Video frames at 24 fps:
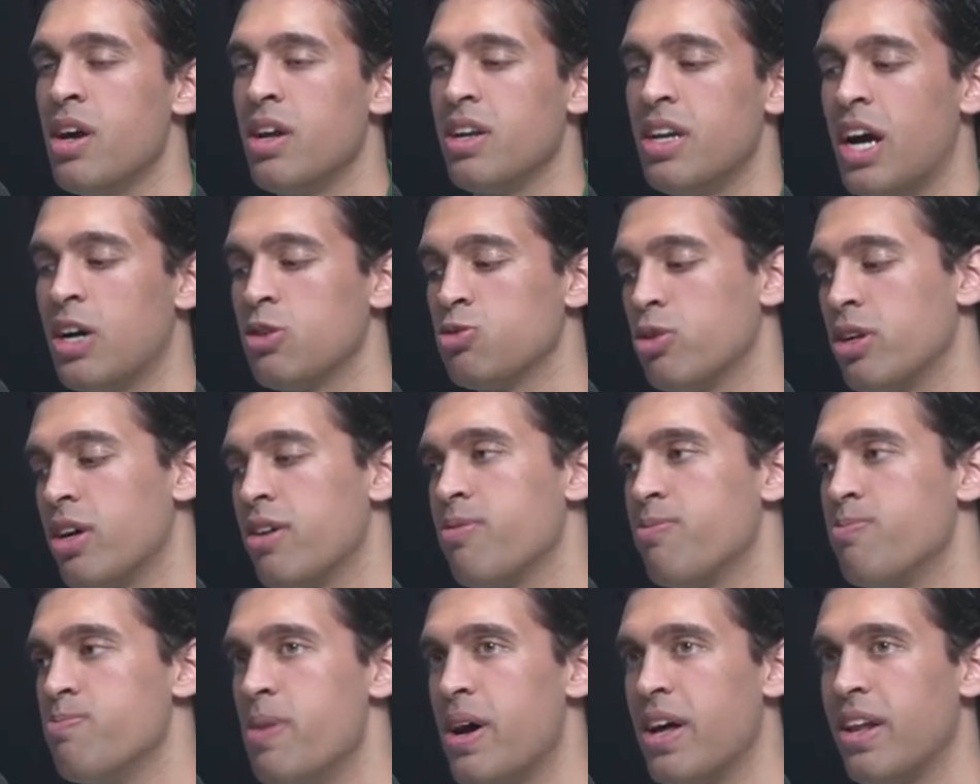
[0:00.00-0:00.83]
That was when I
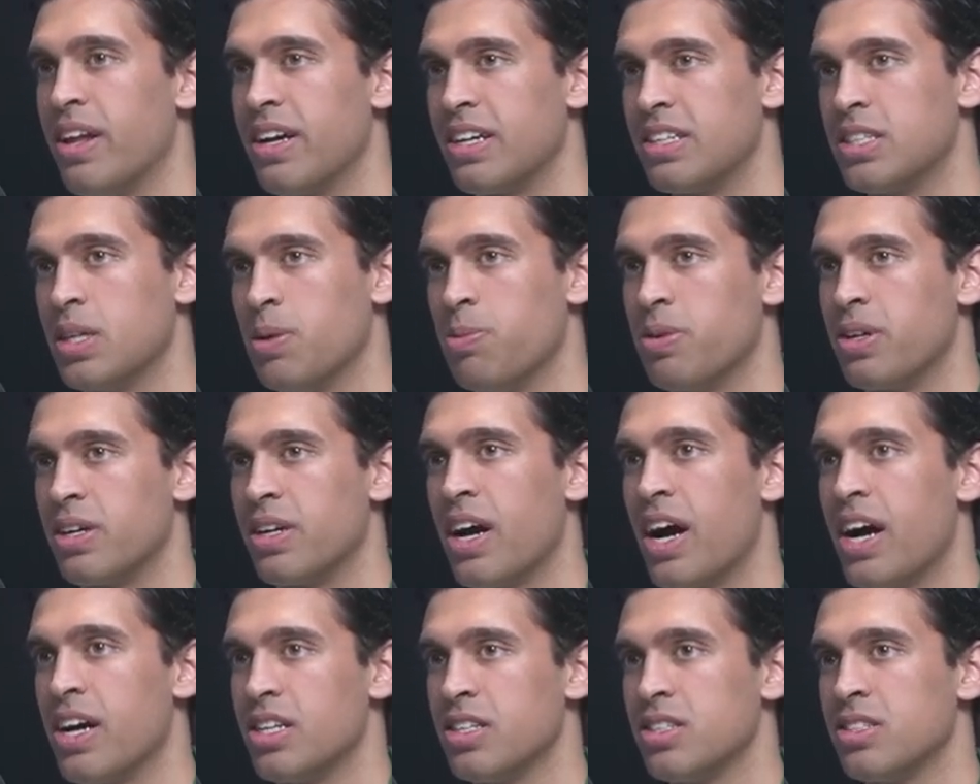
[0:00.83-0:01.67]
met like some of the
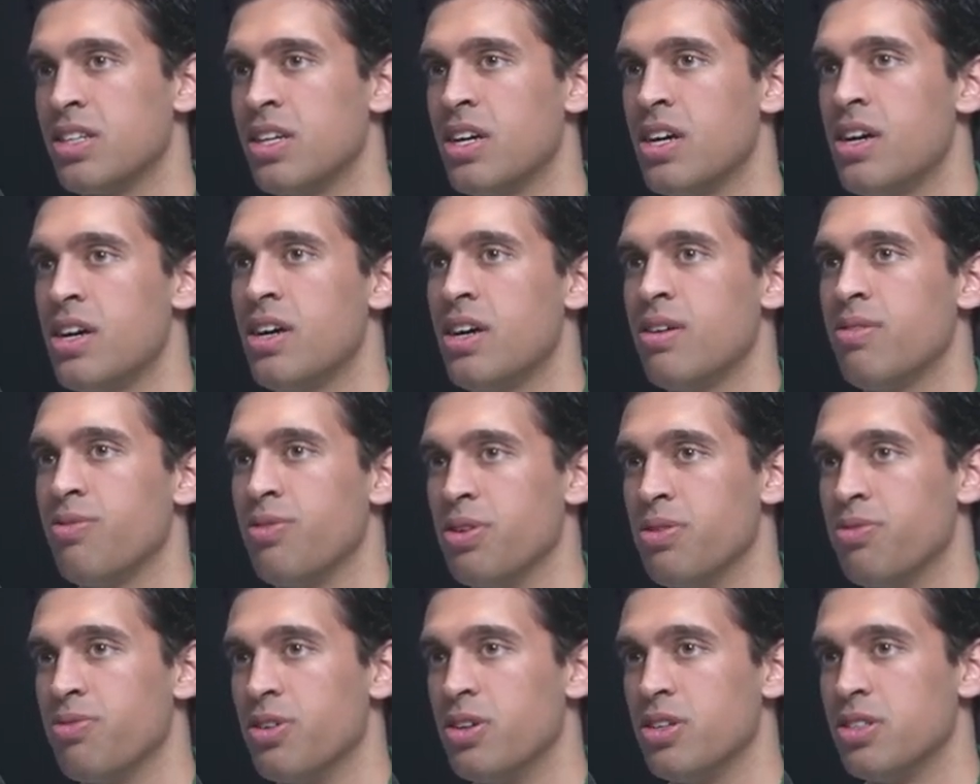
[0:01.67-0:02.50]
guys
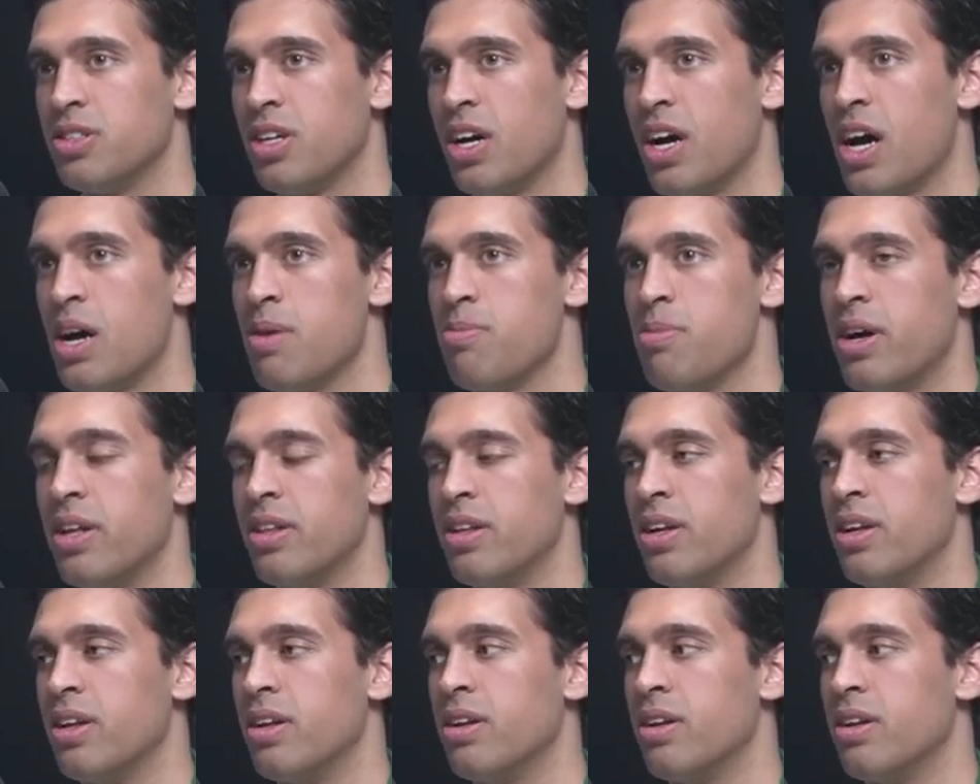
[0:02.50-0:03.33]
for the first time, and
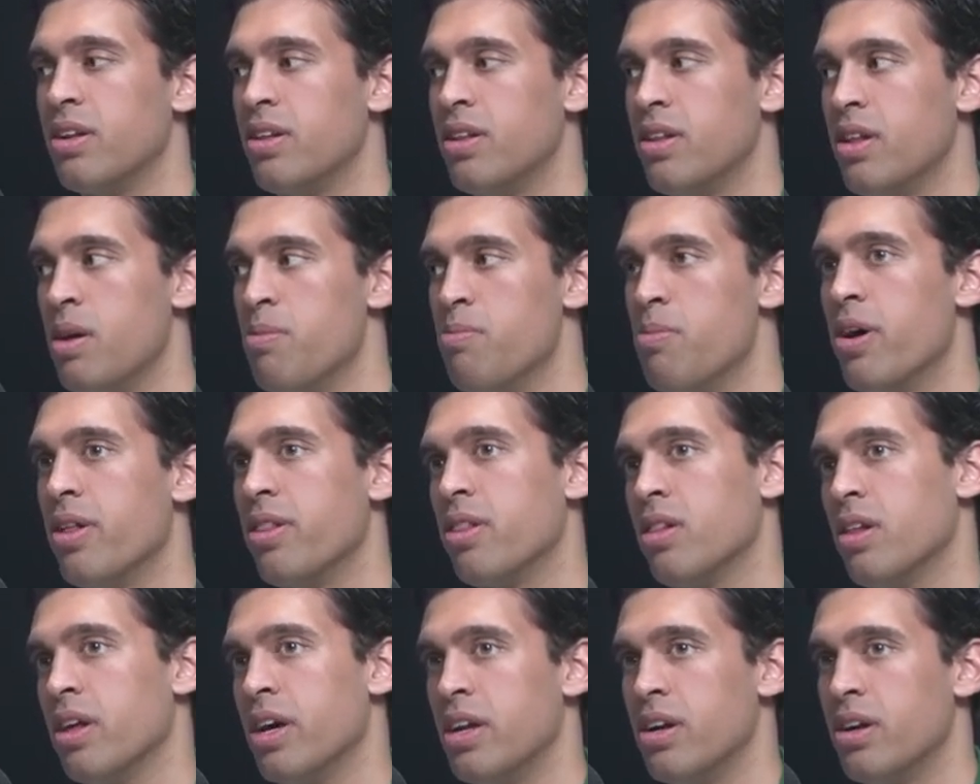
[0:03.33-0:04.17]
then a
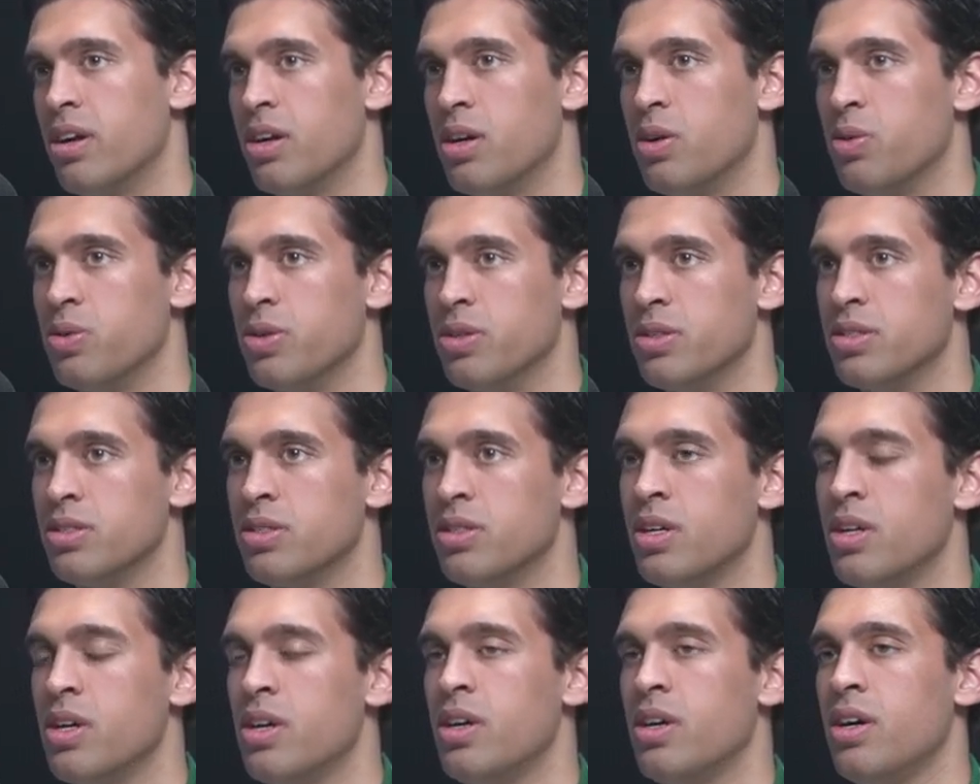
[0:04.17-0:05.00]
month later it was
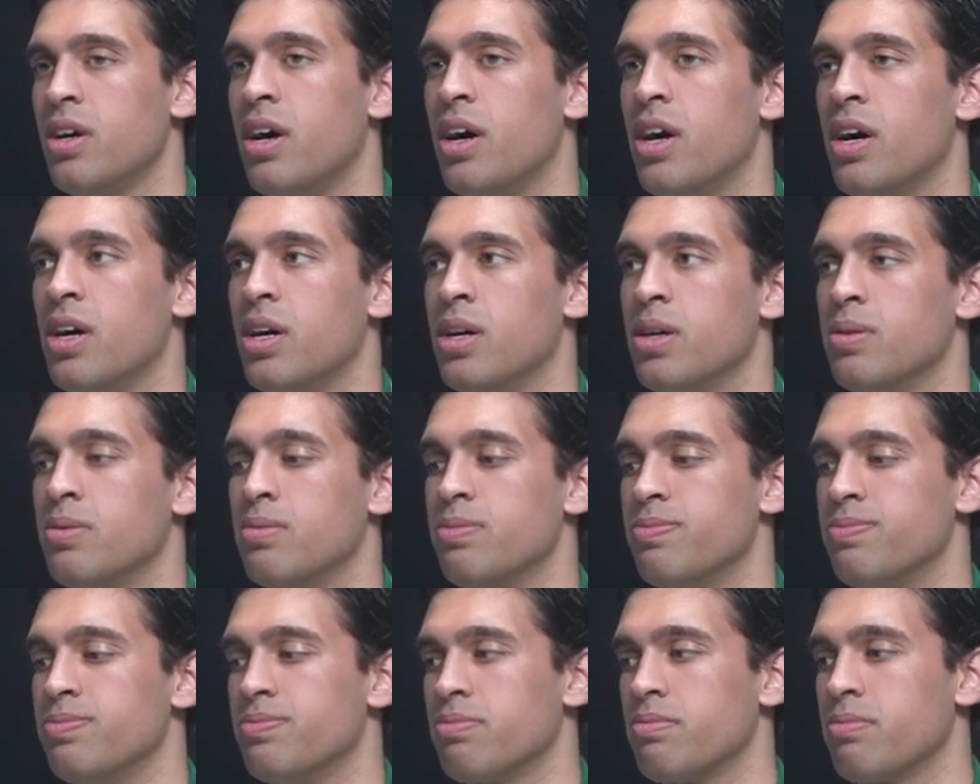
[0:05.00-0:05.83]

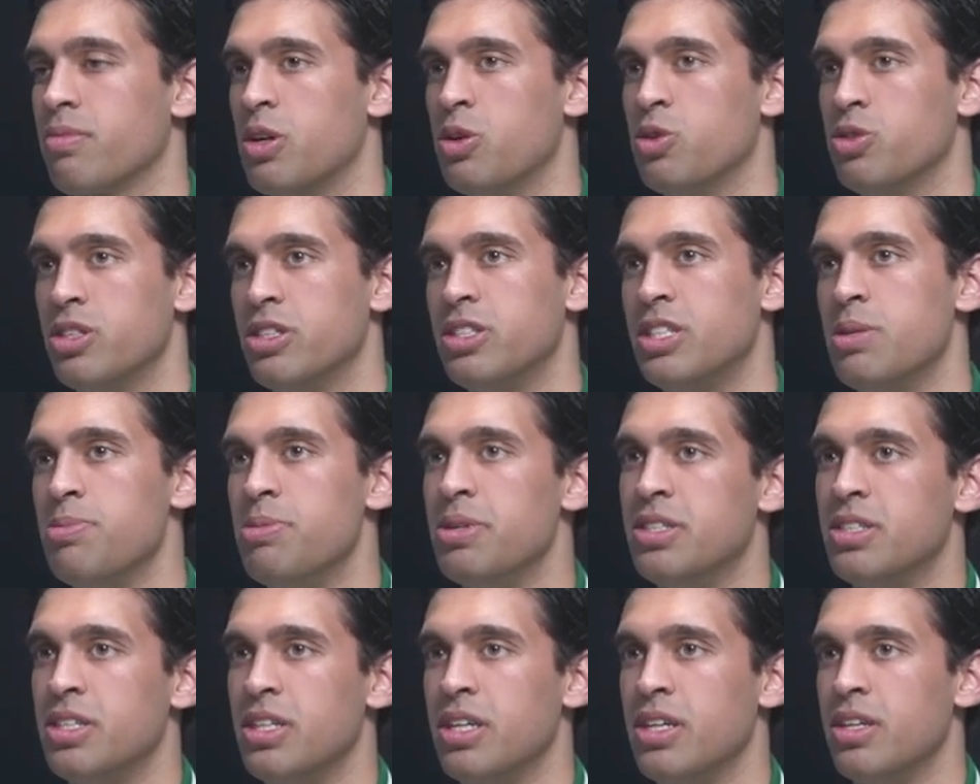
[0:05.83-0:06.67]
um, it was a
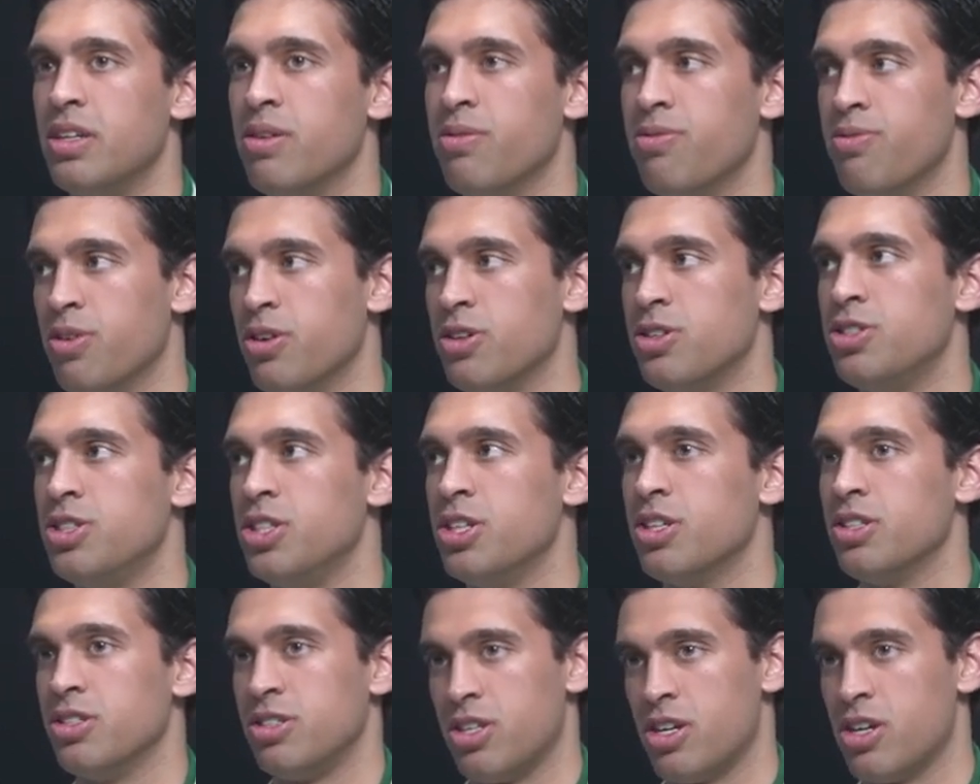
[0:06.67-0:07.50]
TBT the first
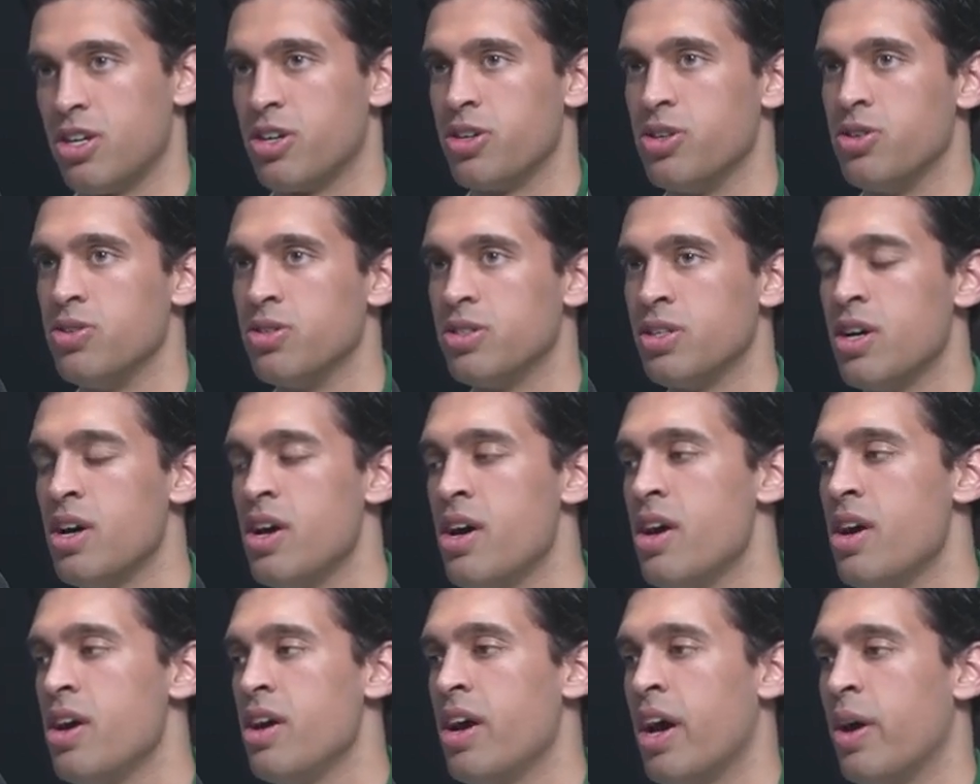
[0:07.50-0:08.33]
year in Syracuse. yep.